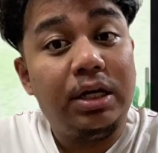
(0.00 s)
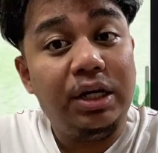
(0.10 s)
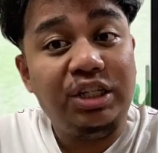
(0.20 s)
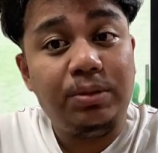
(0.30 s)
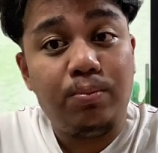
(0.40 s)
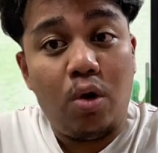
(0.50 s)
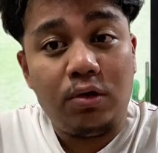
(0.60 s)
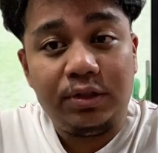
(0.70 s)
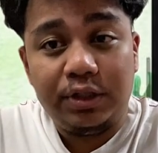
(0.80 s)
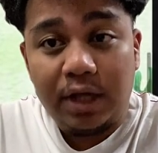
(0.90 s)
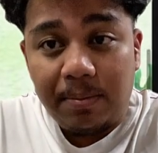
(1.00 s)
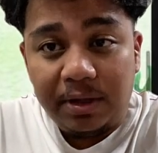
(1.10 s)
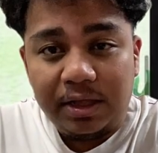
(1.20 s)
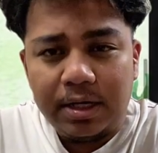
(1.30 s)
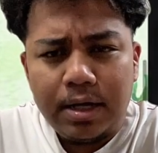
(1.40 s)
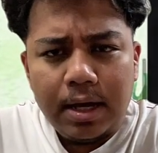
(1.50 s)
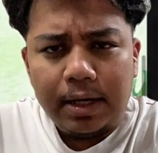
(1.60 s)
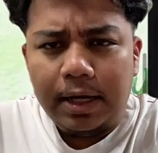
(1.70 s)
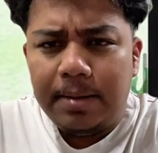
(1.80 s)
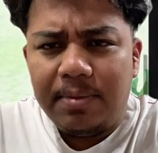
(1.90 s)
Each bolt's diameter
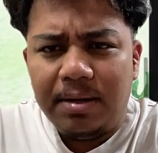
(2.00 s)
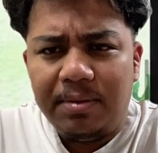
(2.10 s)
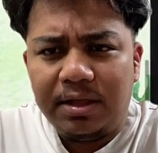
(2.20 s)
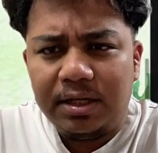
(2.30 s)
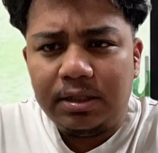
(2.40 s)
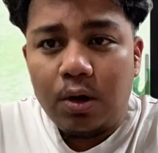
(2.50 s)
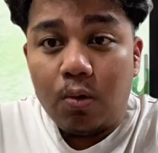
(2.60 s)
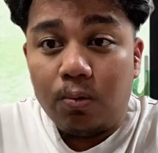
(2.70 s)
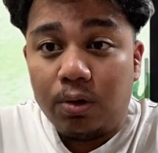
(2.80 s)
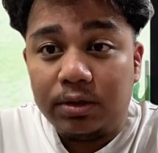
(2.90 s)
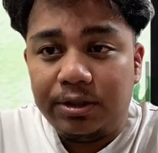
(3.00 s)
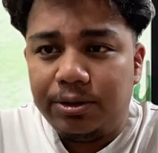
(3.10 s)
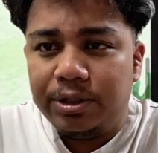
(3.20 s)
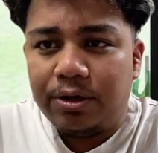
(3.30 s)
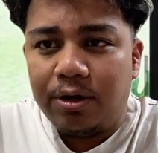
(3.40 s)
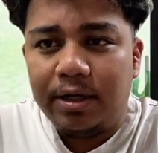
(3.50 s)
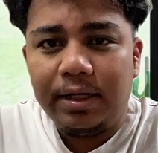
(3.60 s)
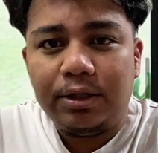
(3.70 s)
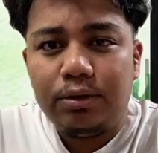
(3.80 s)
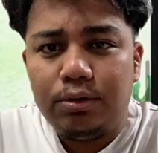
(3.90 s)
in millimeters was
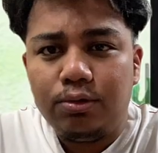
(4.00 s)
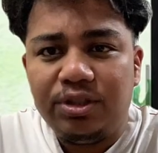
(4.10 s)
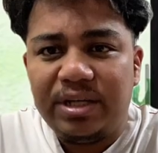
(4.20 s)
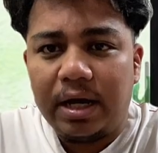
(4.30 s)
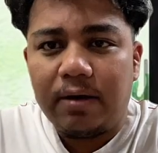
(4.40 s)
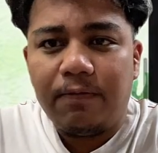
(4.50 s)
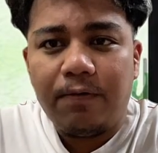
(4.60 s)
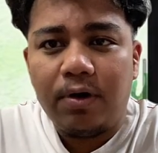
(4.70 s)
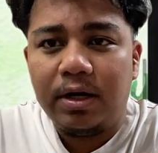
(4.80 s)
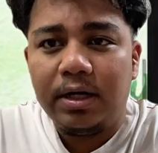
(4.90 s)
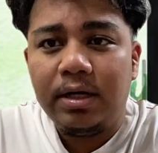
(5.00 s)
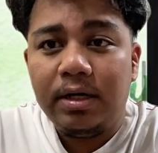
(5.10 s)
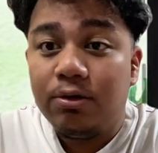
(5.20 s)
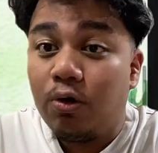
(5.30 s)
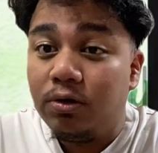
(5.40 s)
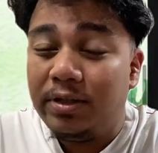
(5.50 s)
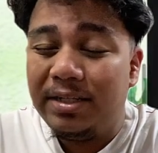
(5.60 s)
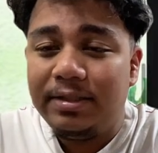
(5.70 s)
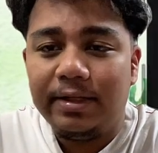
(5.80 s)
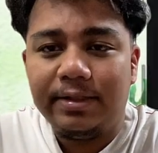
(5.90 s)
recorded to check for the
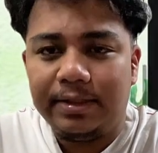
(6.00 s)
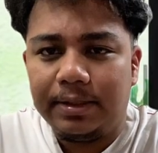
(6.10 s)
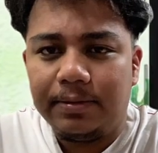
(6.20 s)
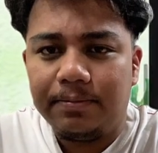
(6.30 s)
consistency.